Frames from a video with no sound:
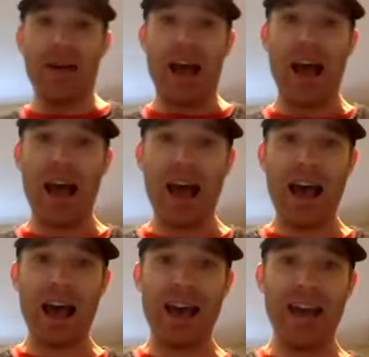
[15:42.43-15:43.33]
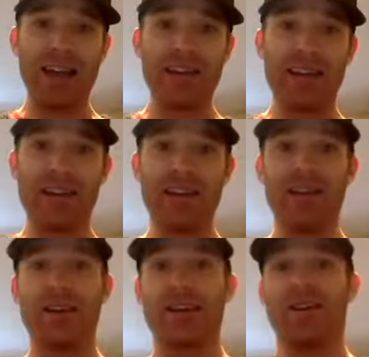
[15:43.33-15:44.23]
And
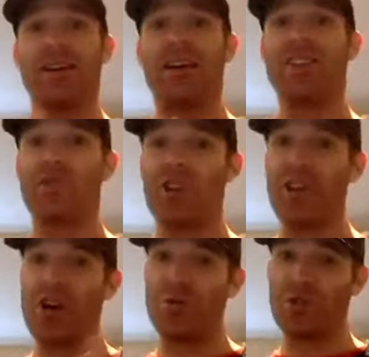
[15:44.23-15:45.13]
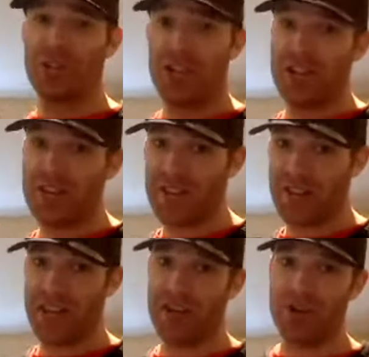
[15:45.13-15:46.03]
it's only now she
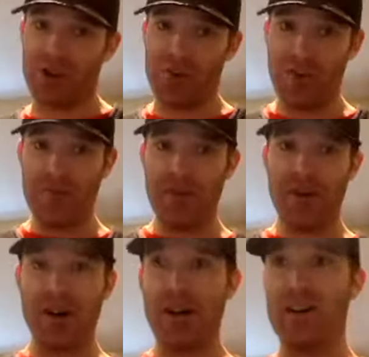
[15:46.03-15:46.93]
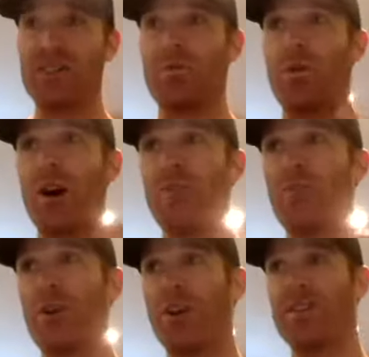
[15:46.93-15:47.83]
decided to join me and
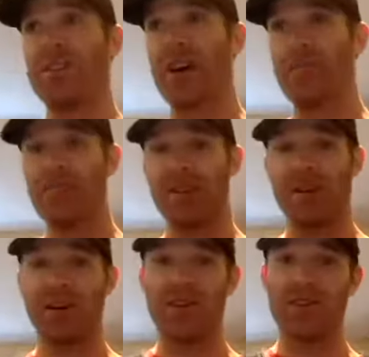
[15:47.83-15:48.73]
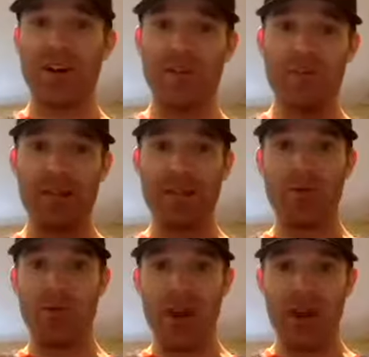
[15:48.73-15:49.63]
why is that? Because I built a
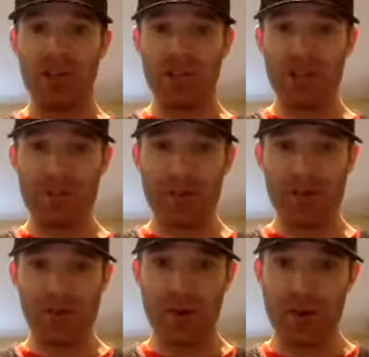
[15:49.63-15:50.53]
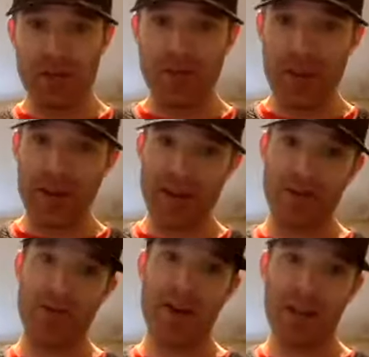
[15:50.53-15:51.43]
relationship, I've cultivated a
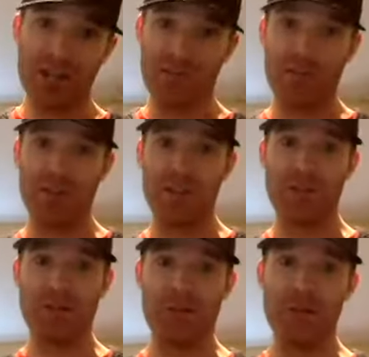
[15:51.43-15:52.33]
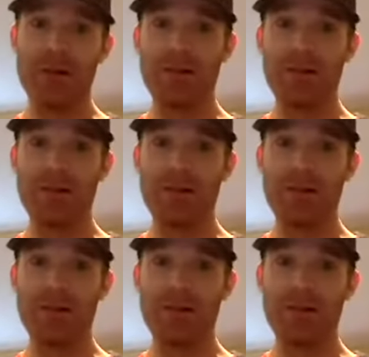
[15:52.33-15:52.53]
relationship with these people,